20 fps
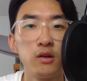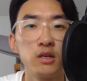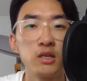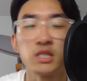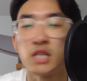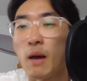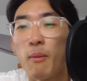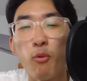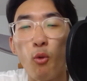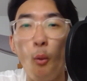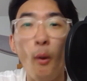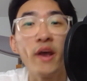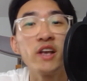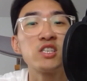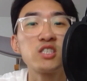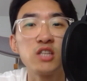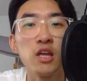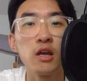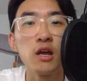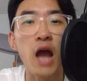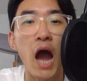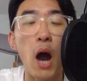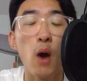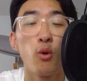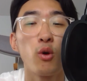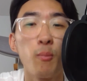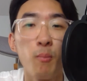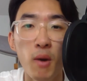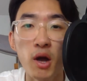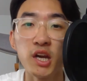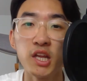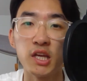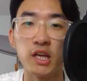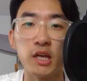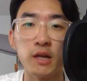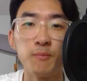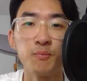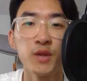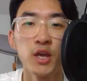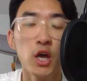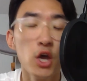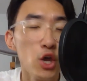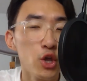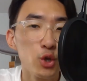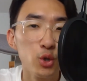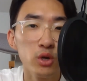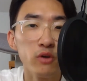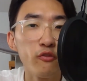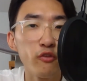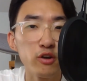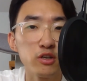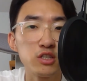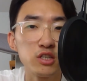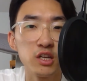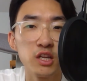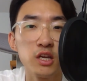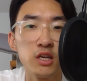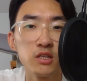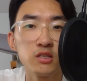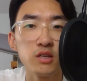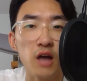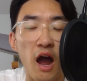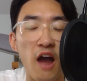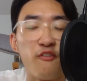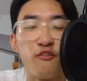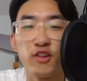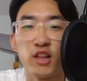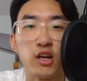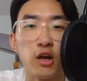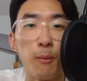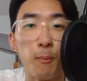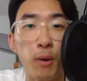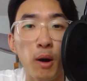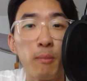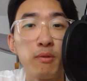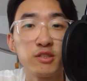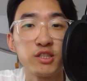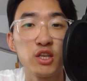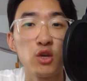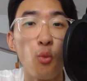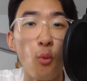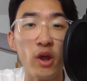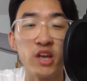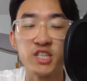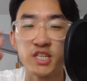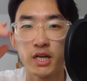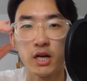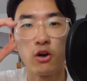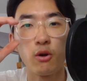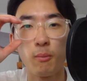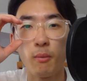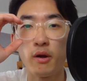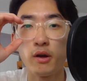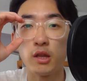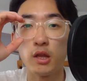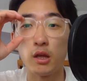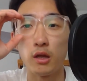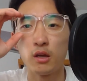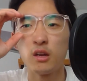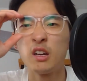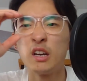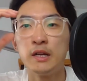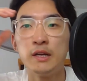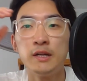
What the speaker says: Stop wasting our money. Universities, I feel like, are purposely wasting our money